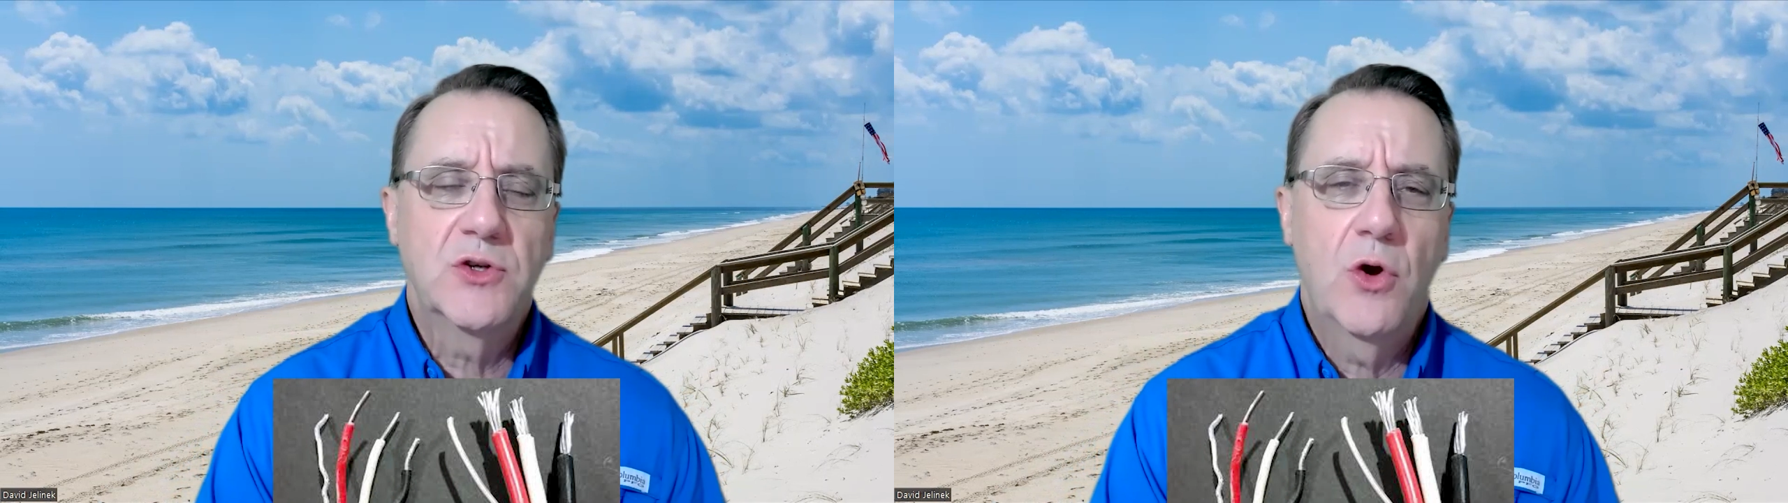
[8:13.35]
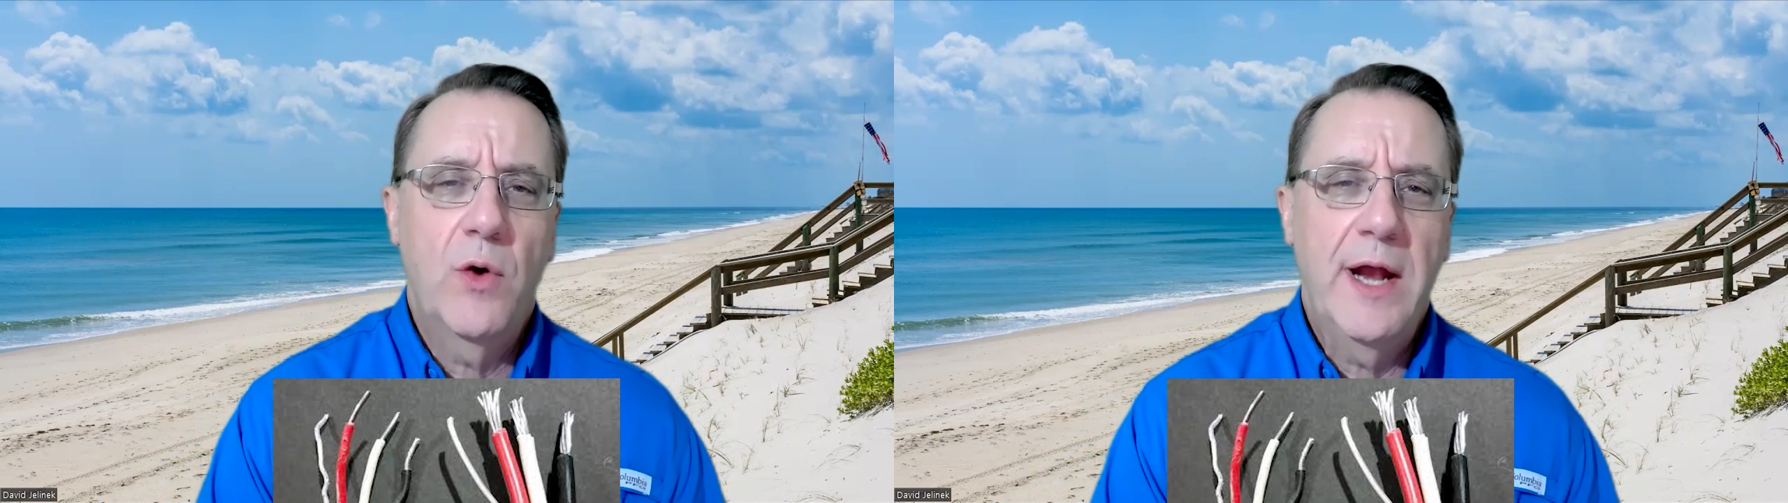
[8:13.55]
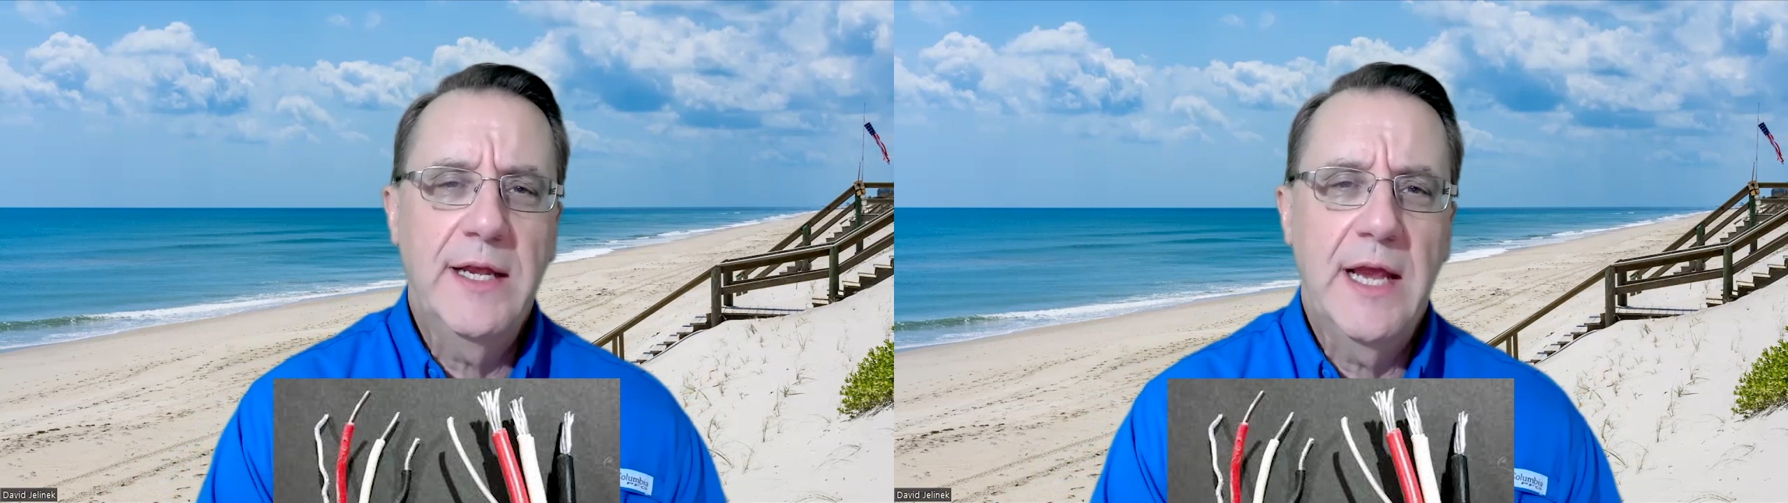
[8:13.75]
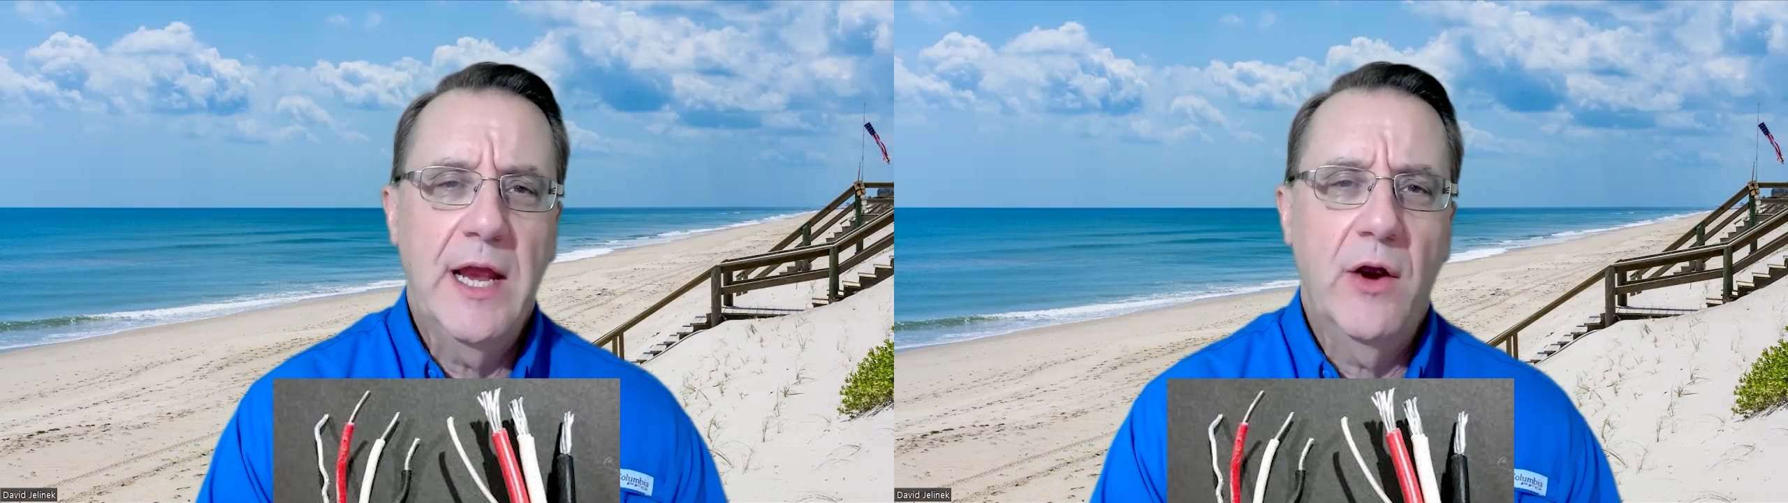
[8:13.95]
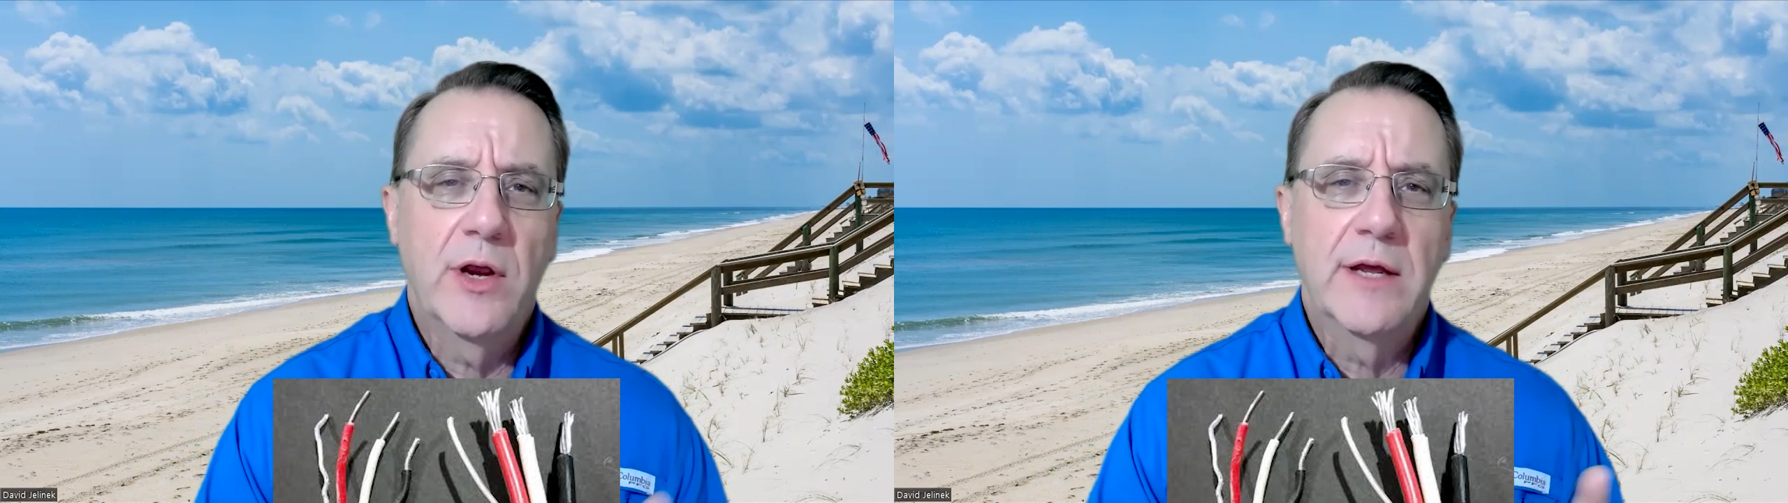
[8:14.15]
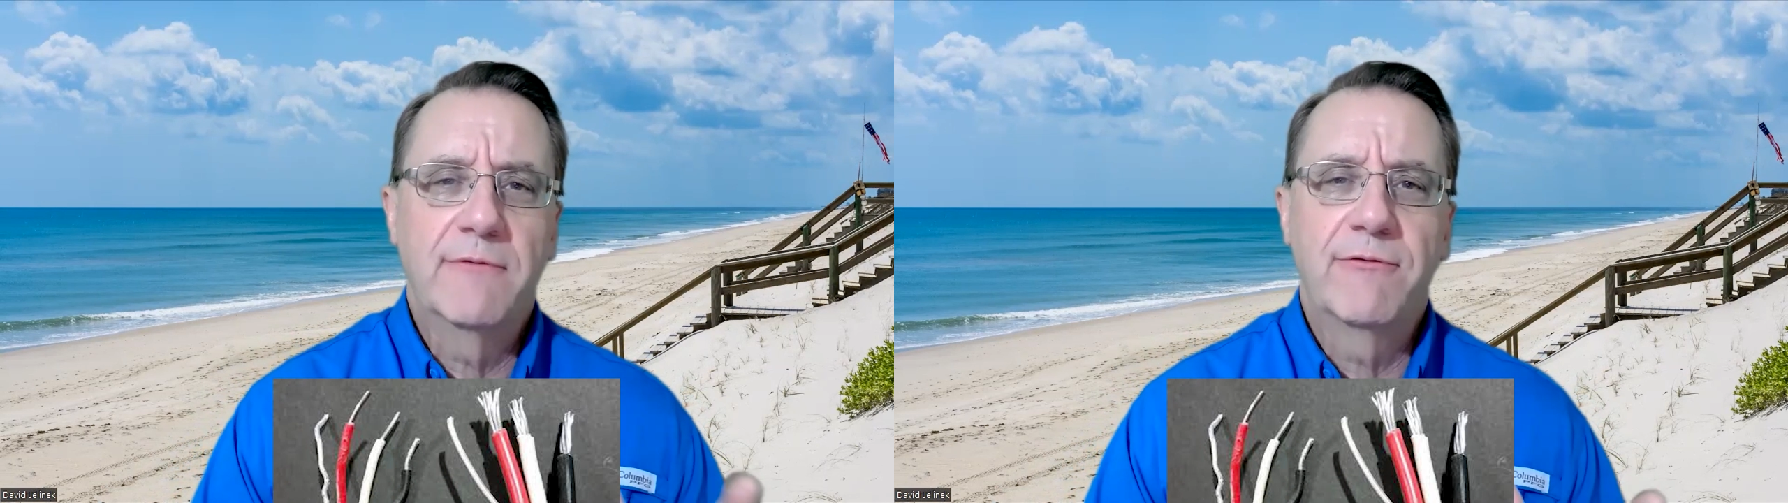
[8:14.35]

So any area